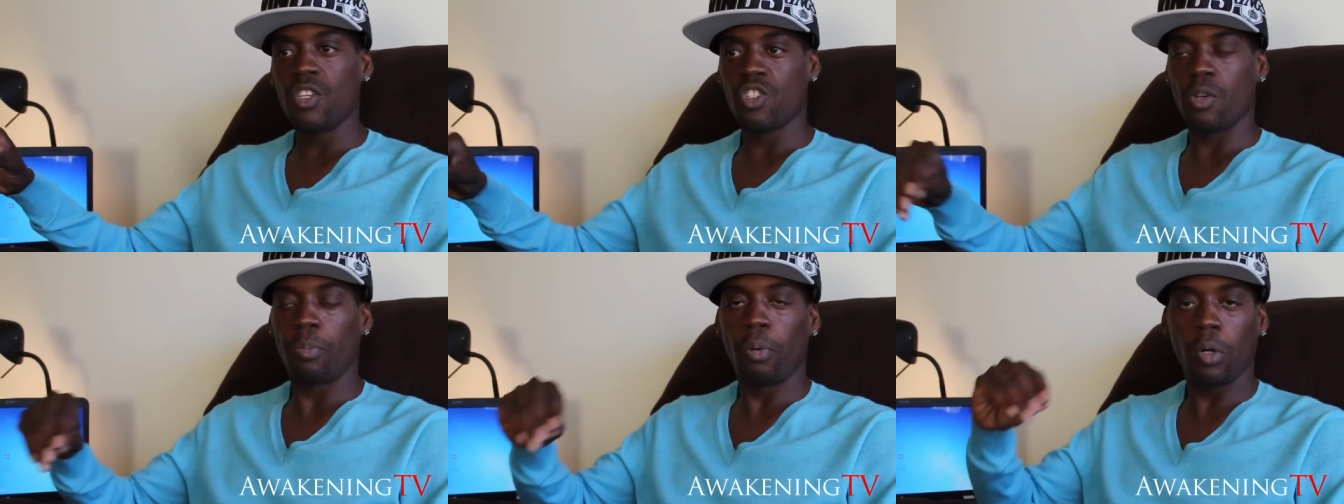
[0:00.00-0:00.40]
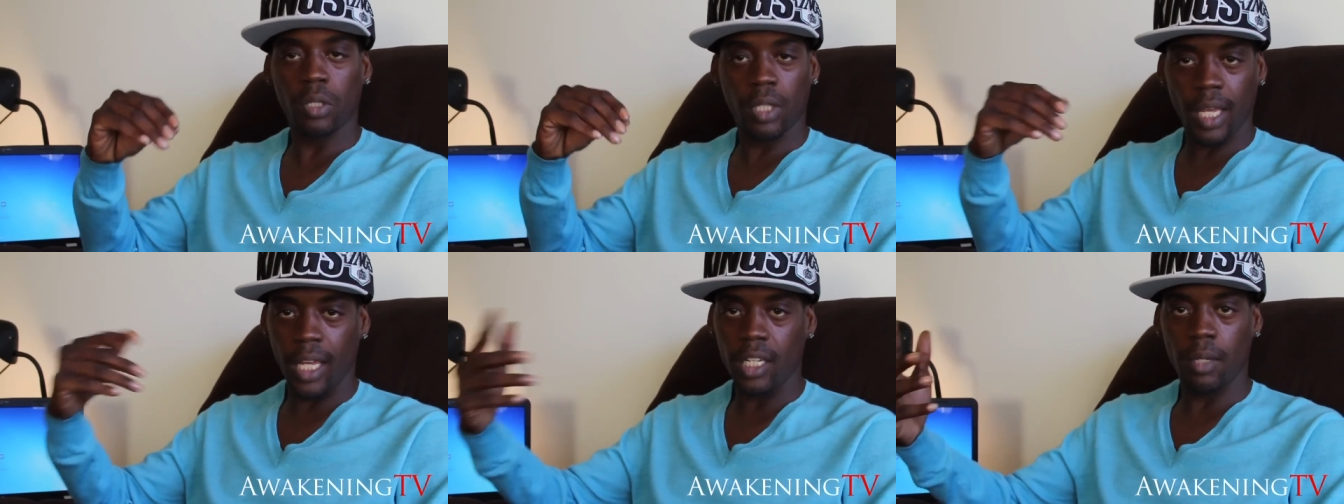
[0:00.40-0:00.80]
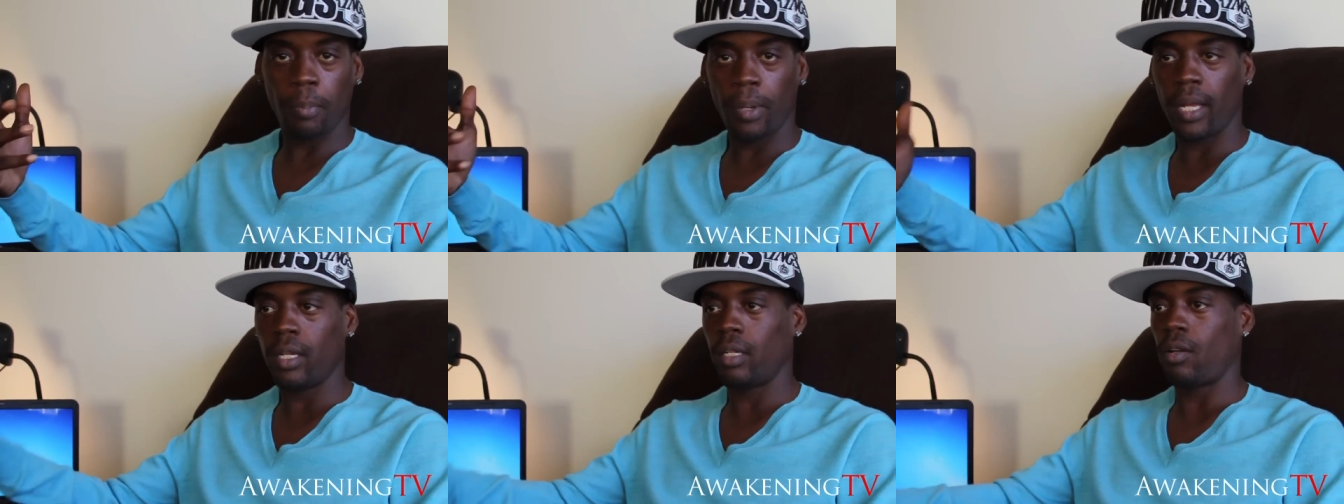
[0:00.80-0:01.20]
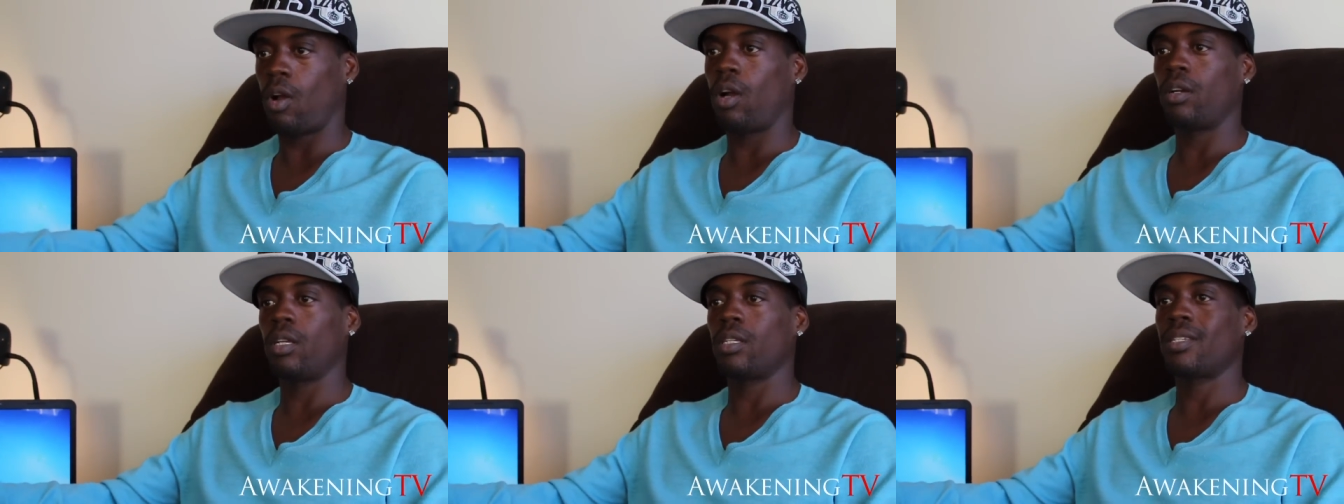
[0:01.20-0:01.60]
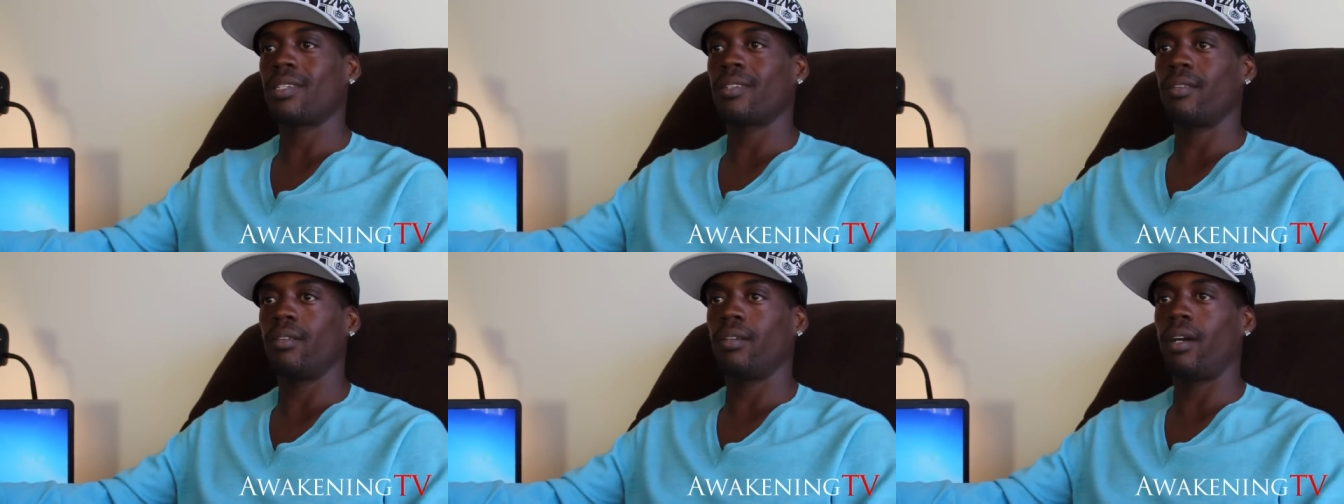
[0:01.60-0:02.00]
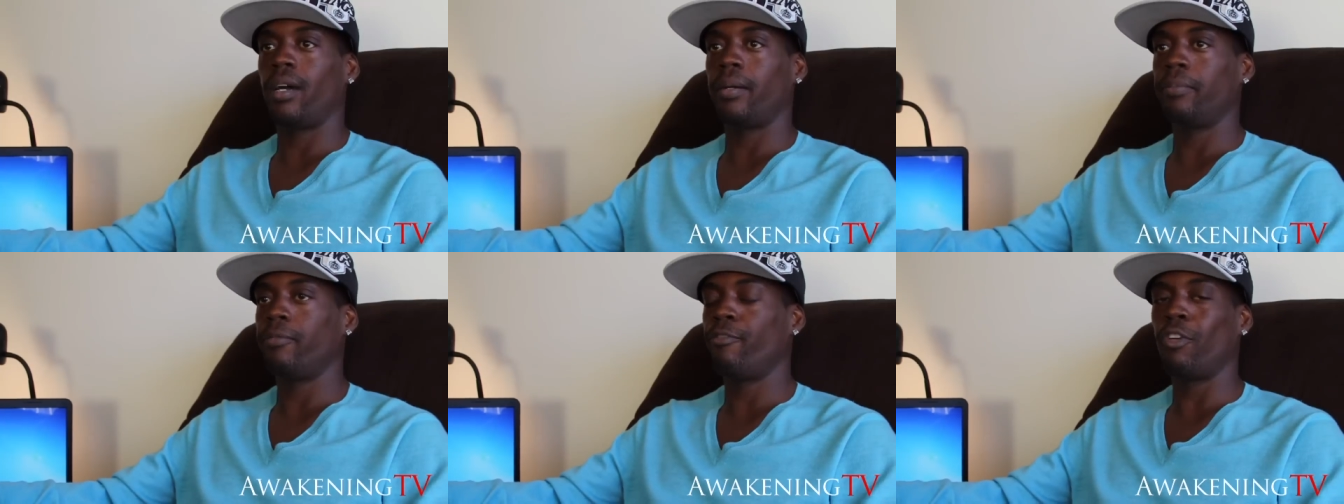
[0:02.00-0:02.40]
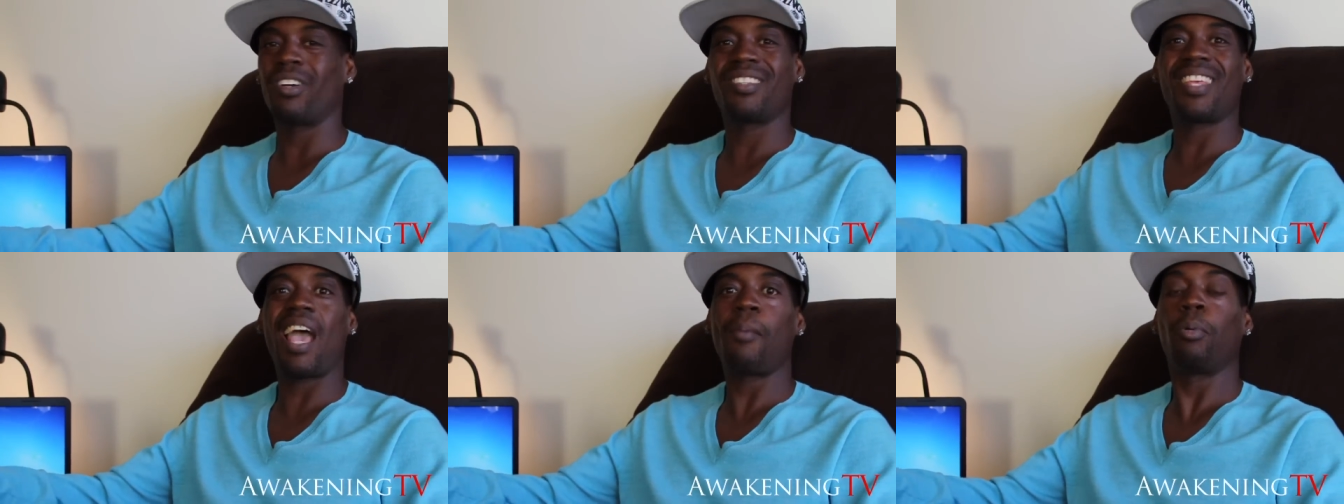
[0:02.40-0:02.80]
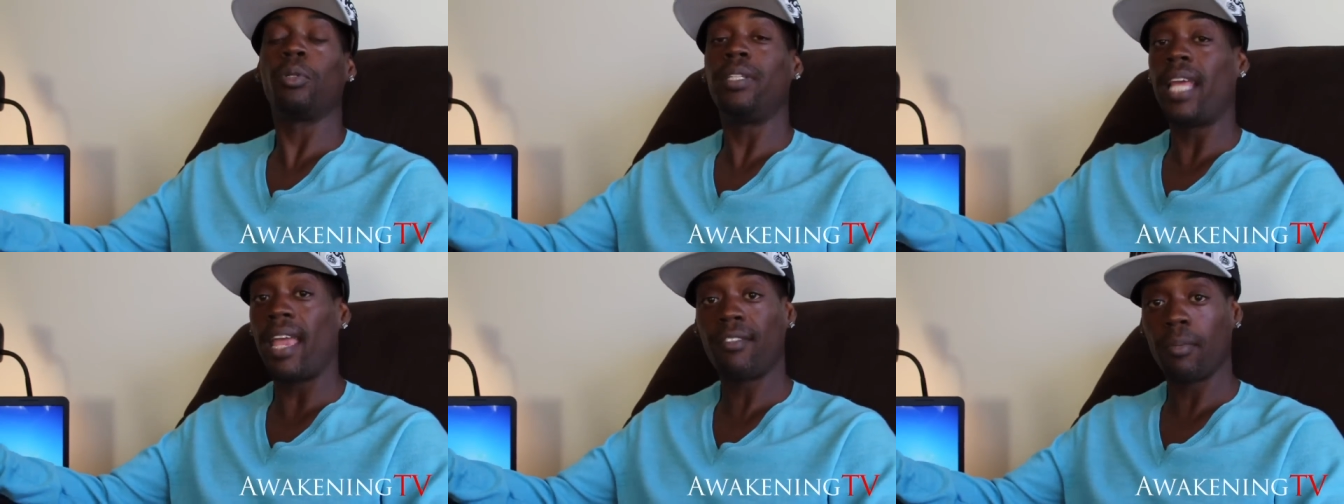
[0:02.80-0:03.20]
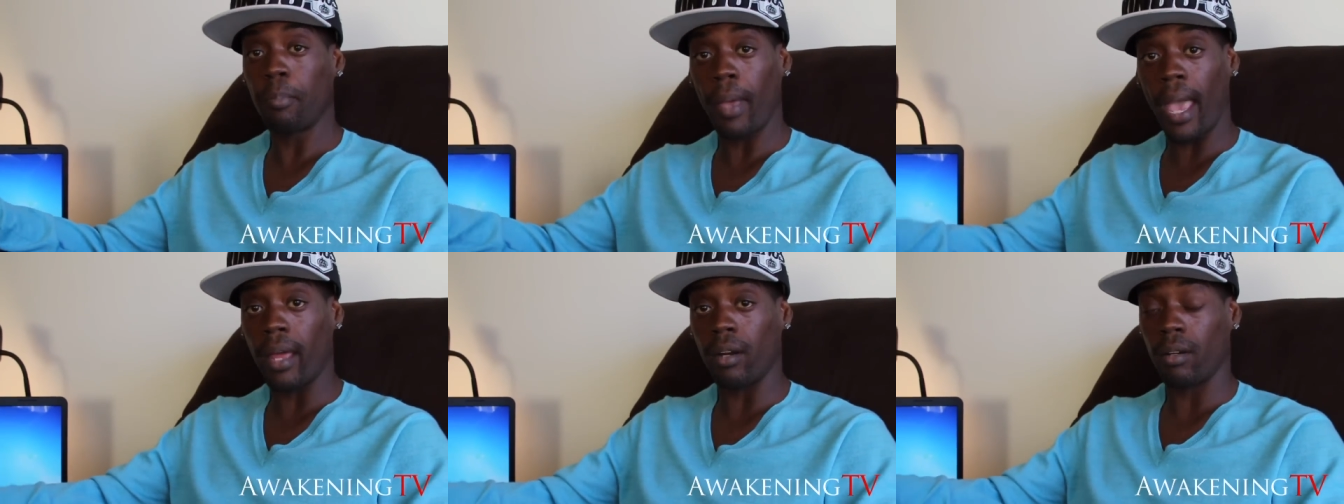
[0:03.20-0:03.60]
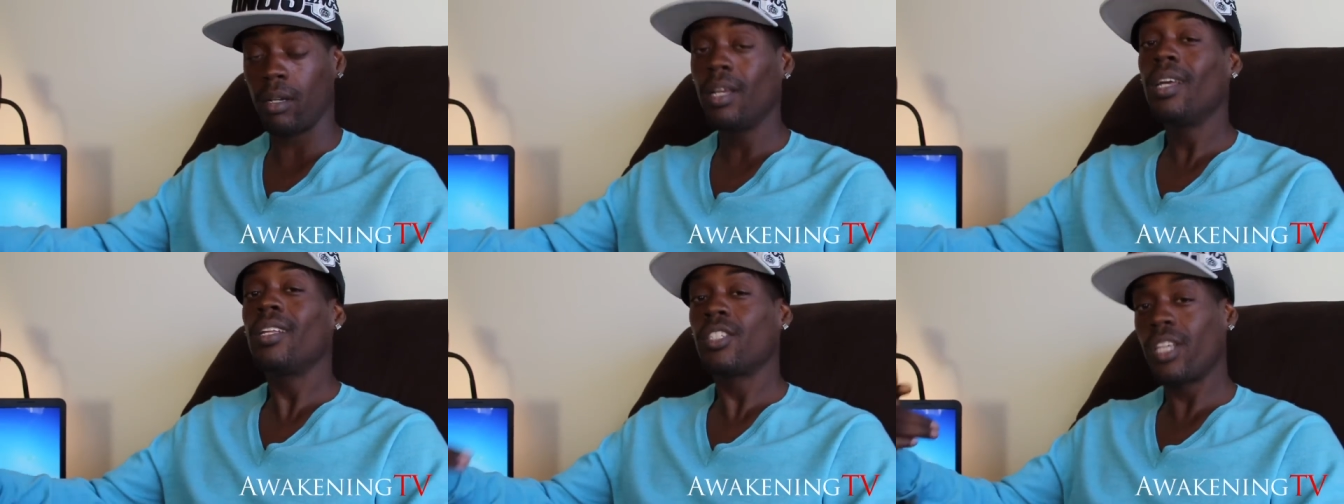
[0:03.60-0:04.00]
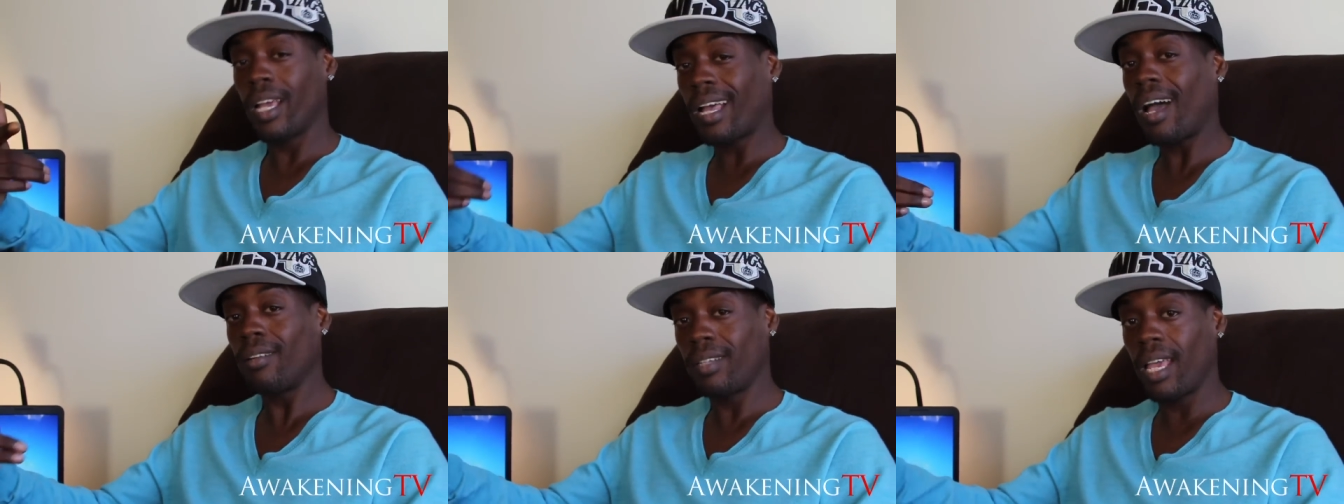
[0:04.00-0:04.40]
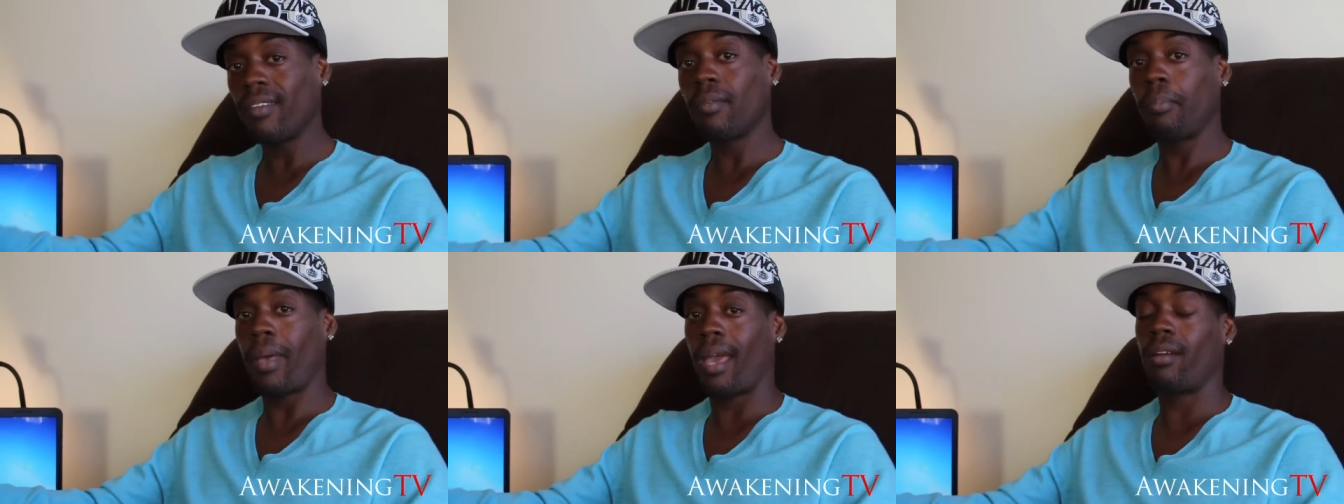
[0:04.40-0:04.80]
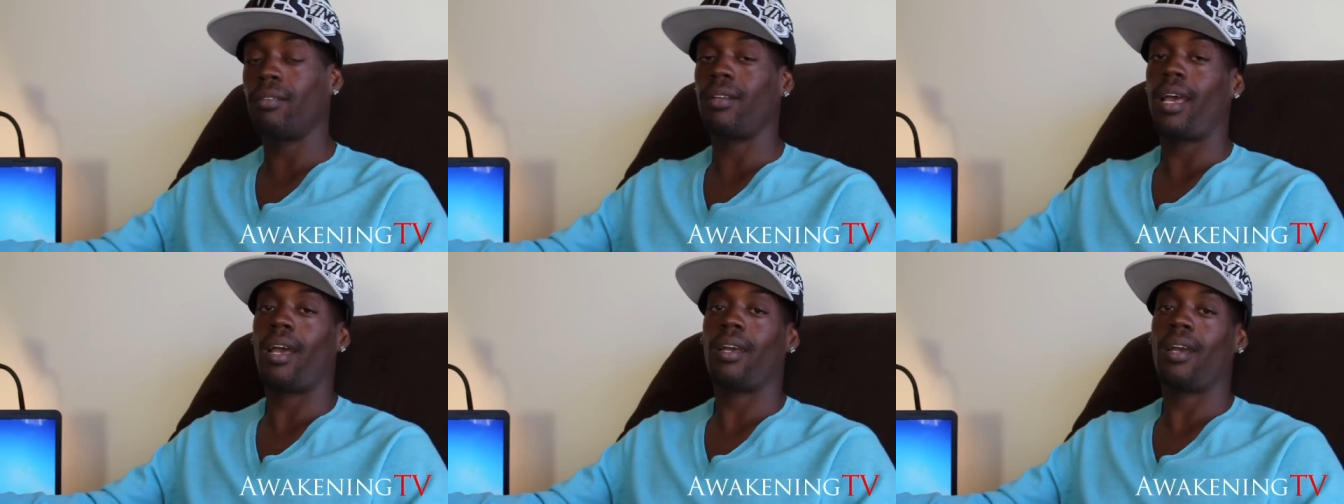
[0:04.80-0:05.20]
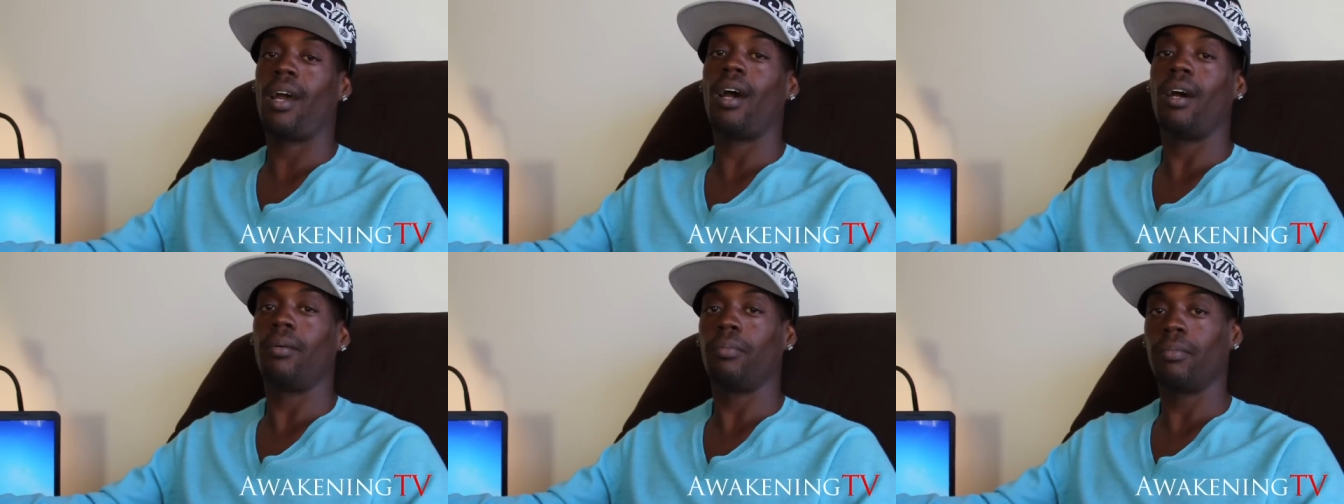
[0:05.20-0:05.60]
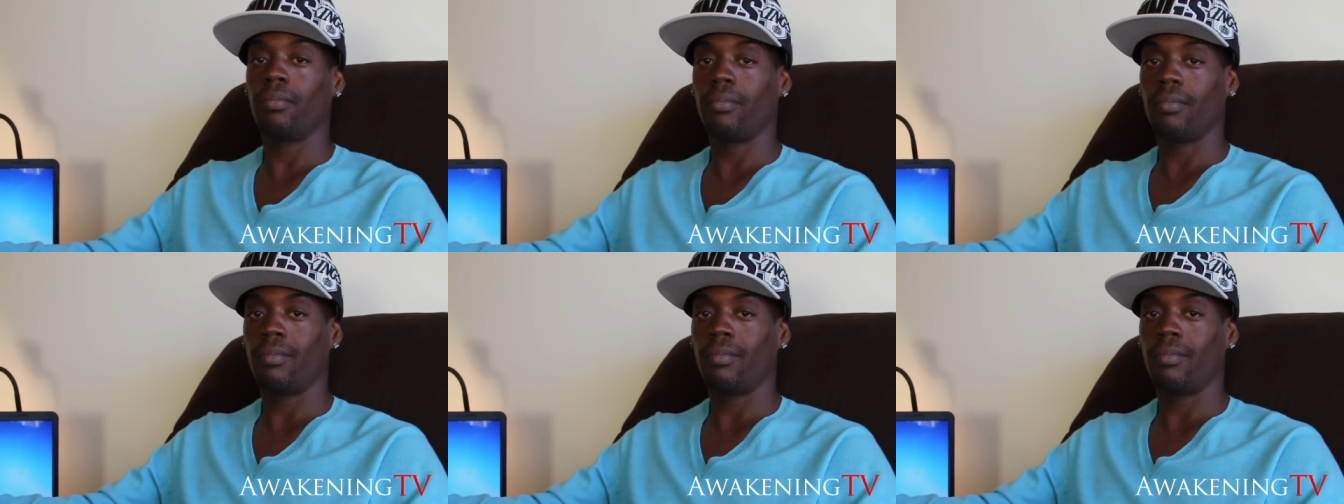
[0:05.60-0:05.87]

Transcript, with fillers: Support the independent artists. For example, David Banner. Check out davidbanner.com.